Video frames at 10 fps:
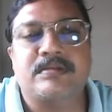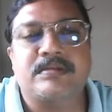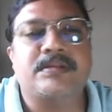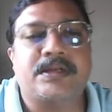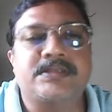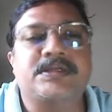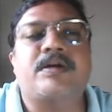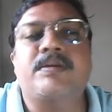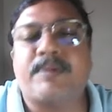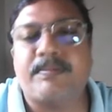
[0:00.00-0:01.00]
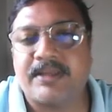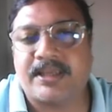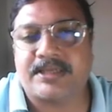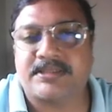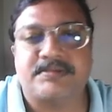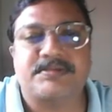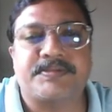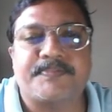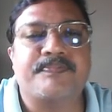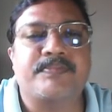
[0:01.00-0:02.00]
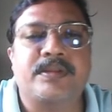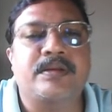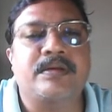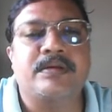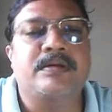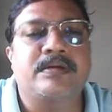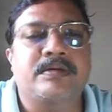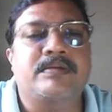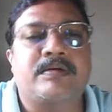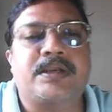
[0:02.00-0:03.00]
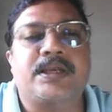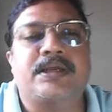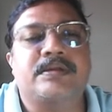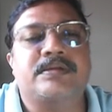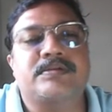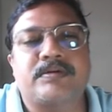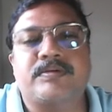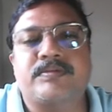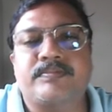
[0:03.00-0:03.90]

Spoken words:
That is called publications. Okay, so